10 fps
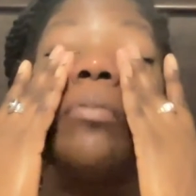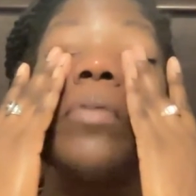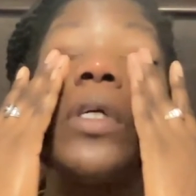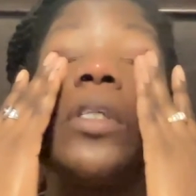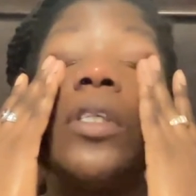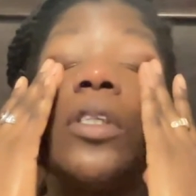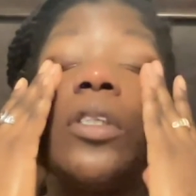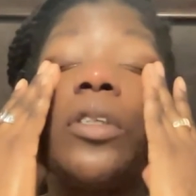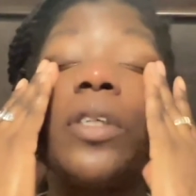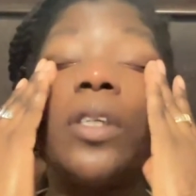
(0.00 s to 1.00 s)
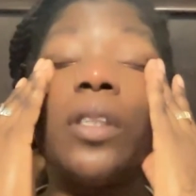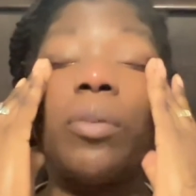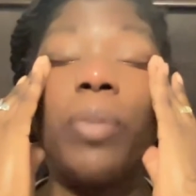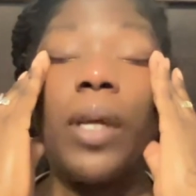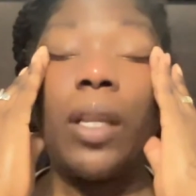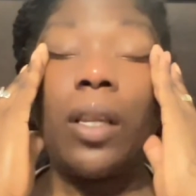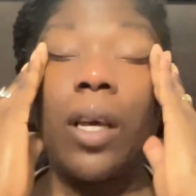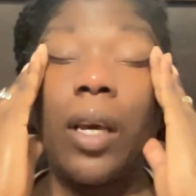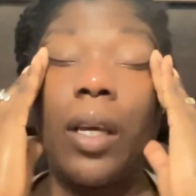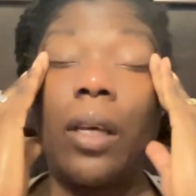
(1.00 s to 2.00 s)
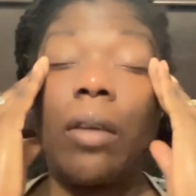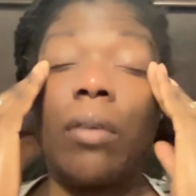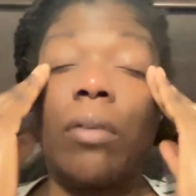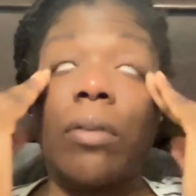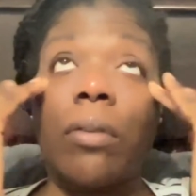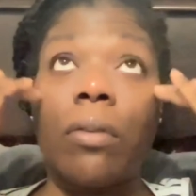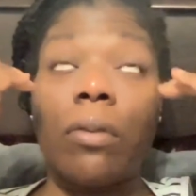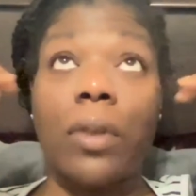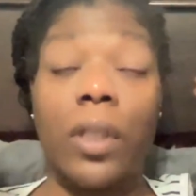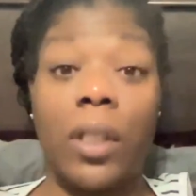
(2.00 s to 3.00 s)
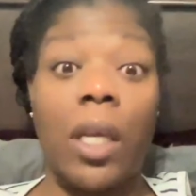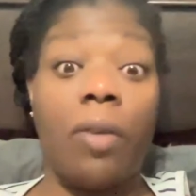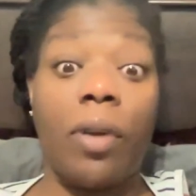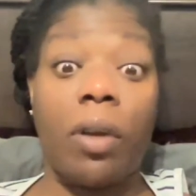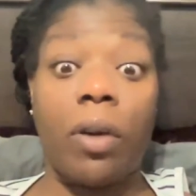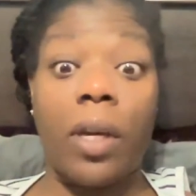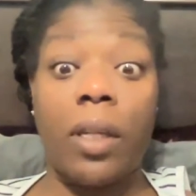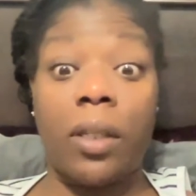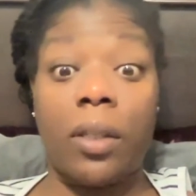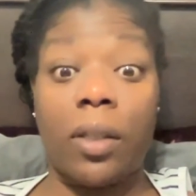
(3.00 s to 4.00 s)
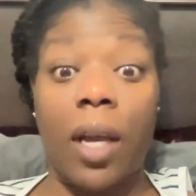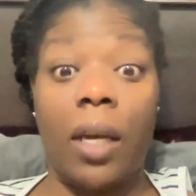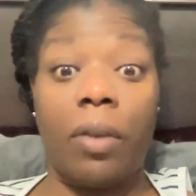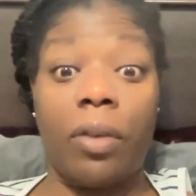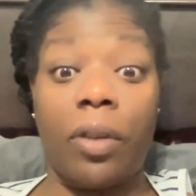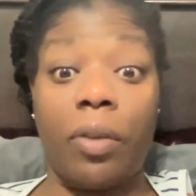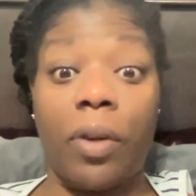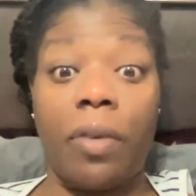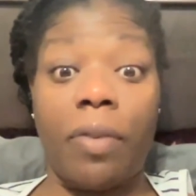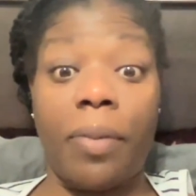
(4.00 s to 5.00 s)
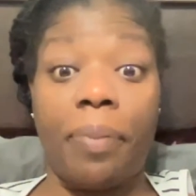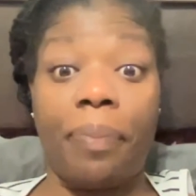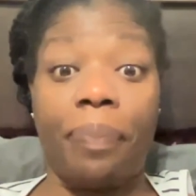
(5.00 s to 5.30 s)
My sister has been like the saving grace out of the three of them,